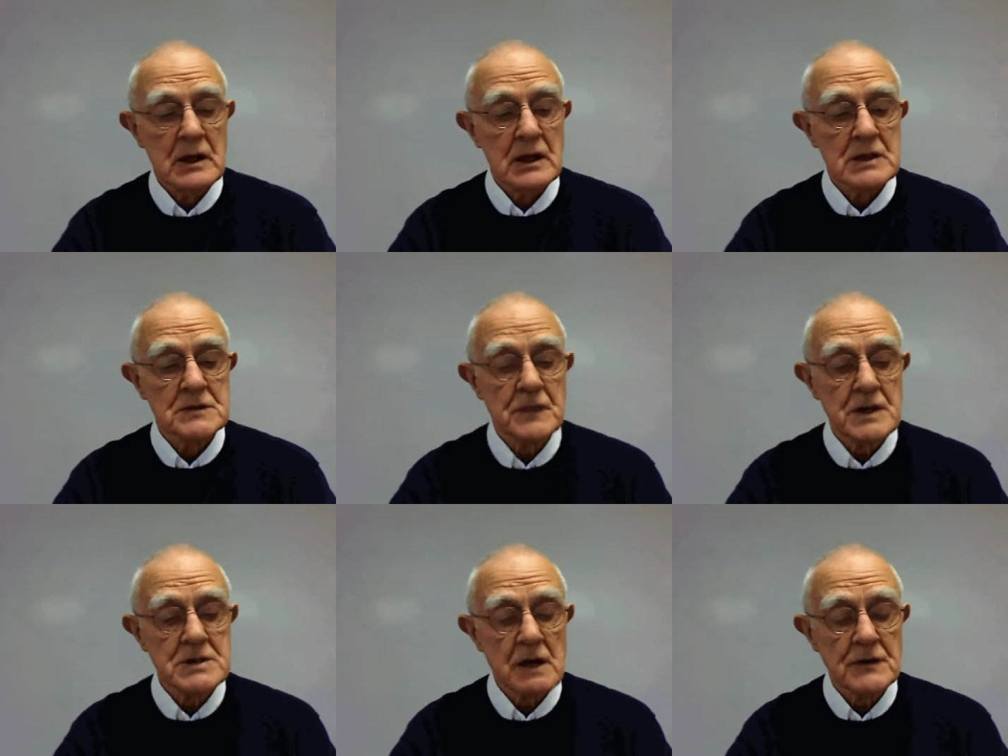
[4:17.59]
Its
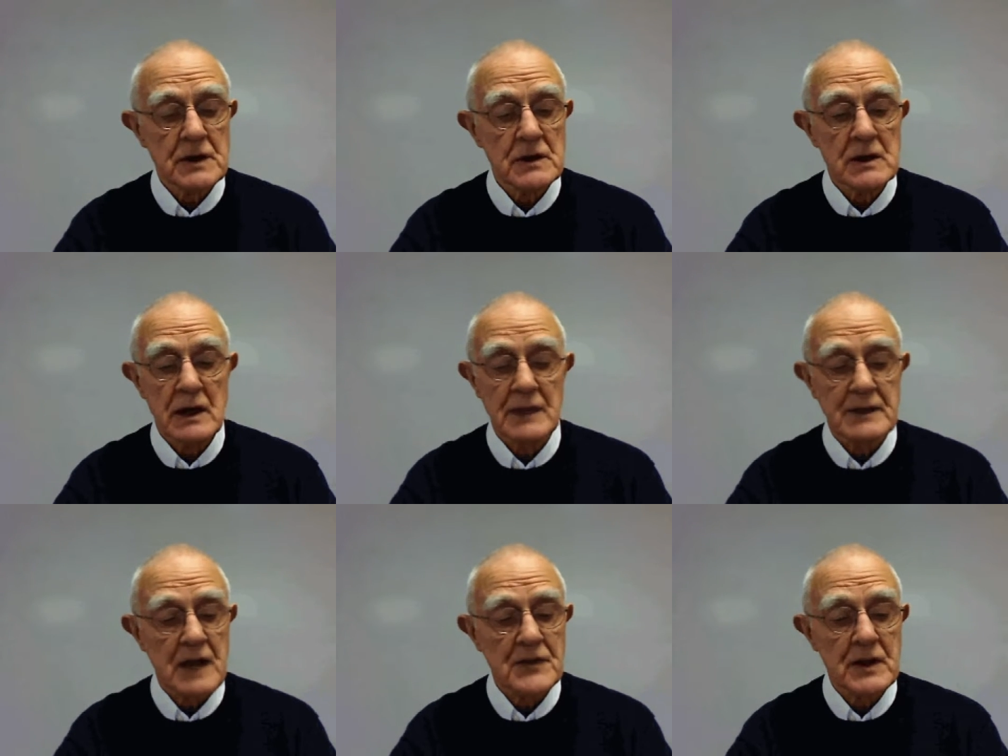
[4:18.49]
philosophical and
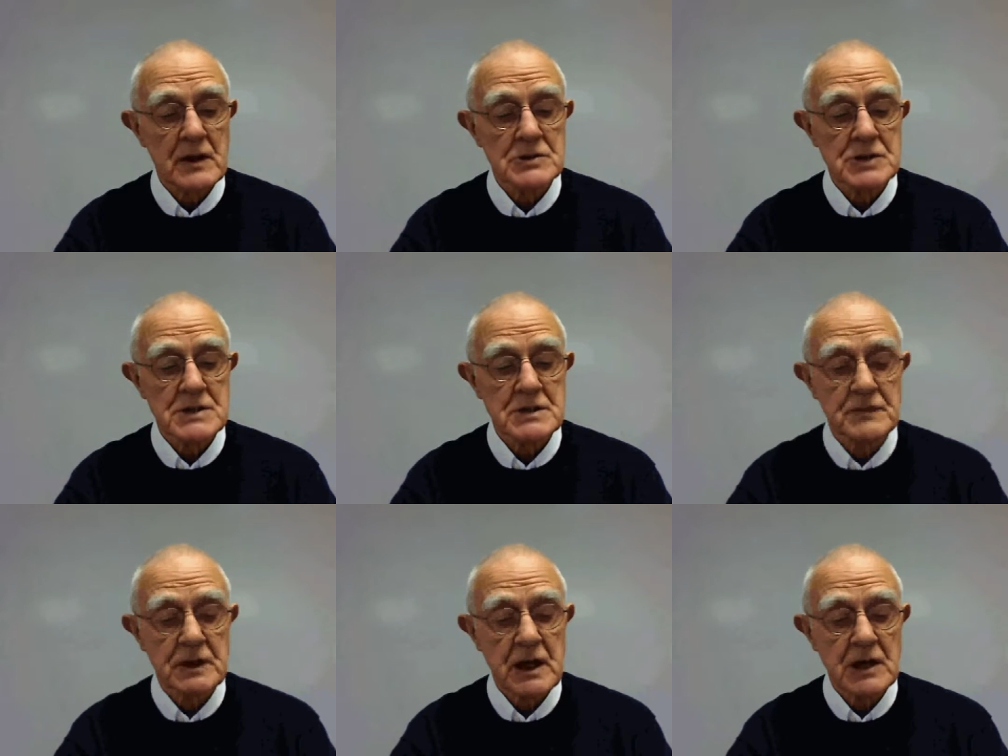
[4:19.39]
ethical
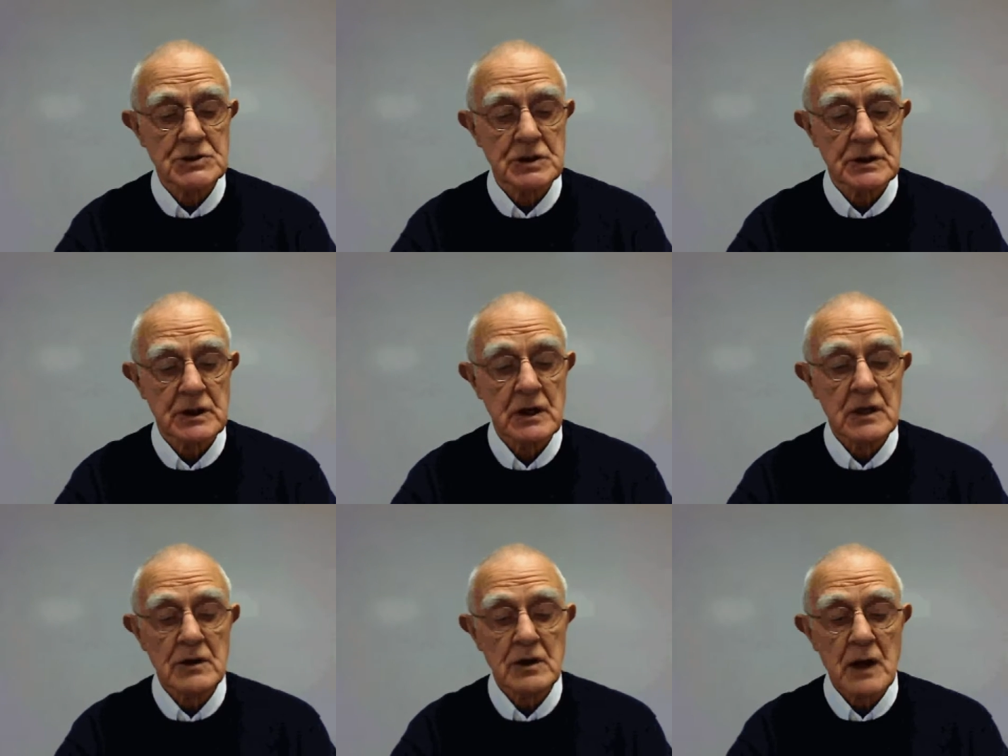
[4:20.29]
justification
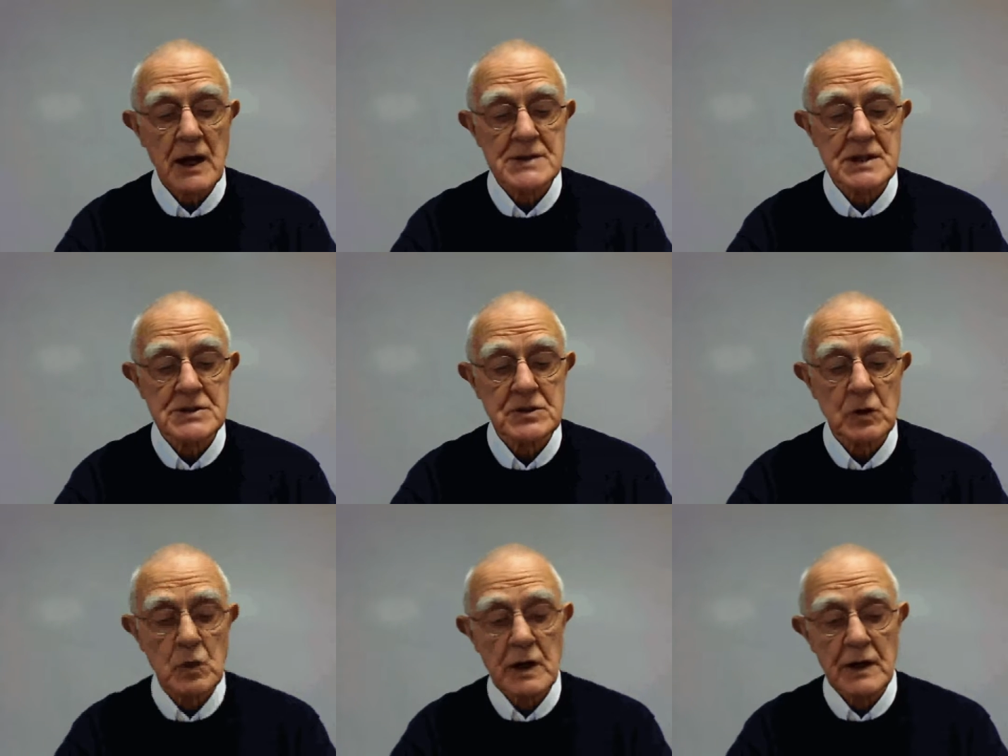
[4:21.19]
requires us to
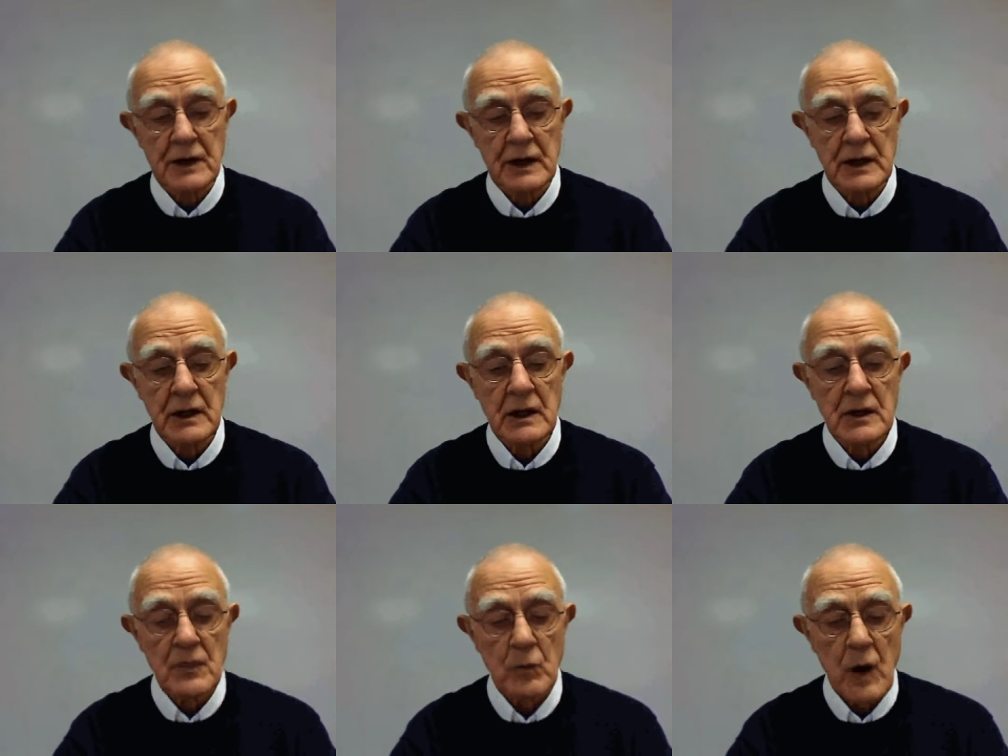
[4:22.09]
query
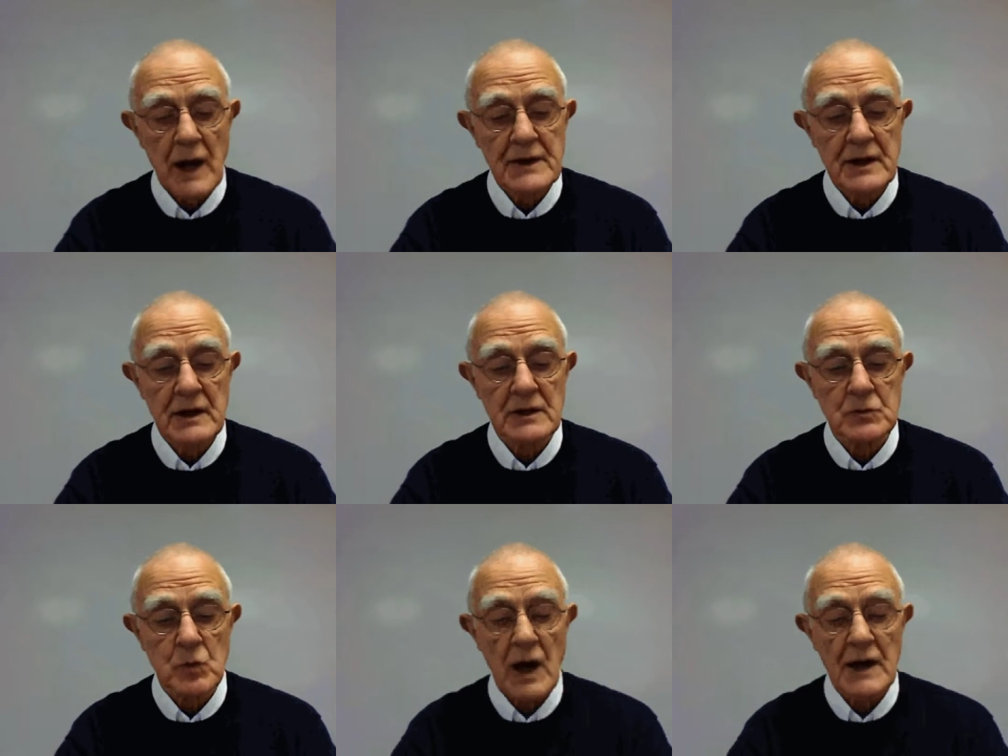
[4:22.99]
the wider and
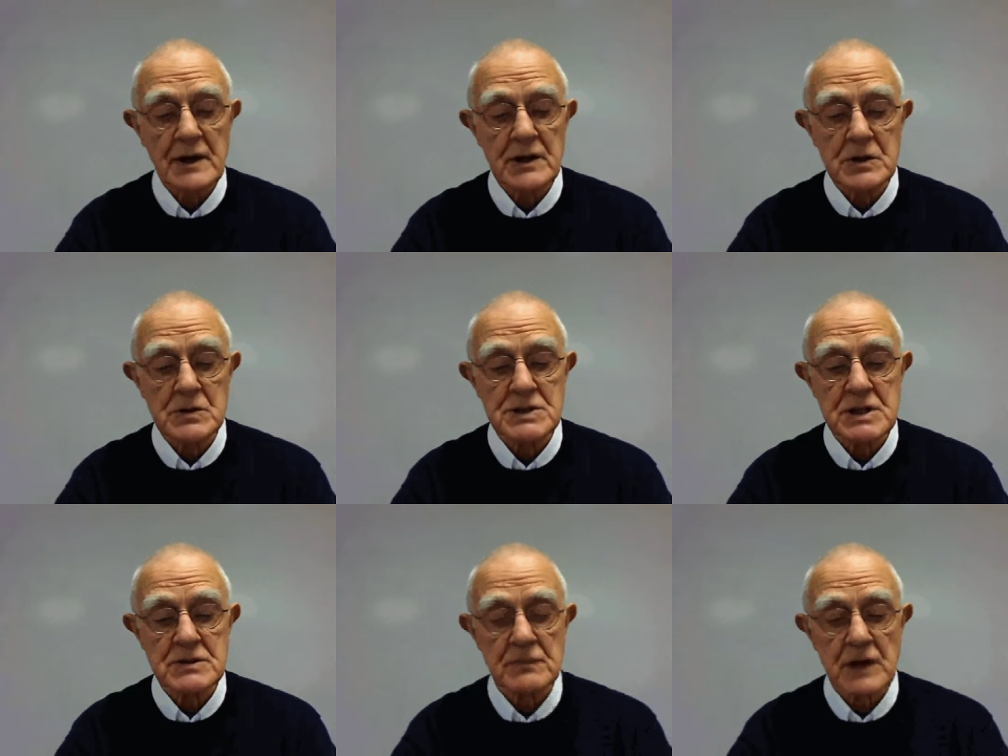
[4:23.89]
wider
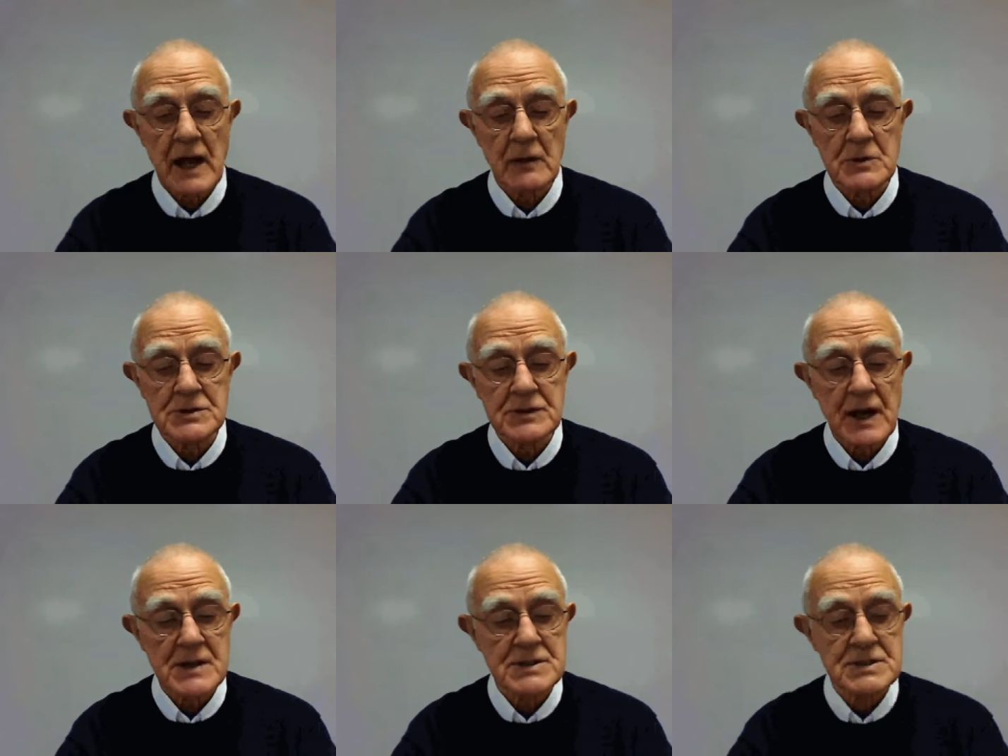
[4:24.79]
uses of language
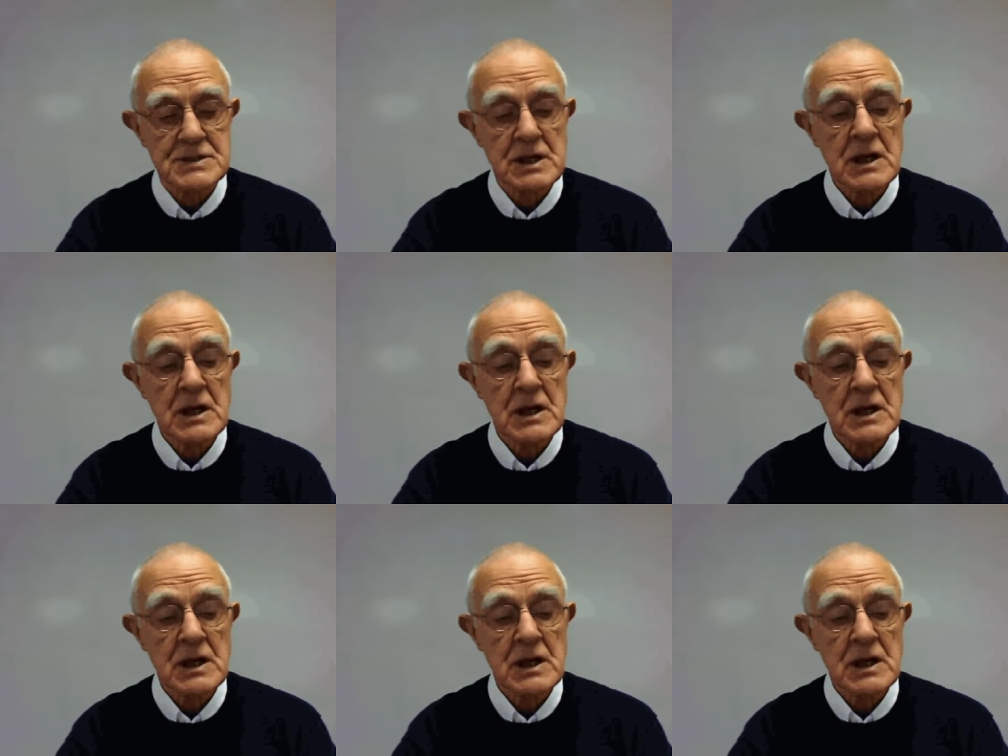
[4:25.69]
tests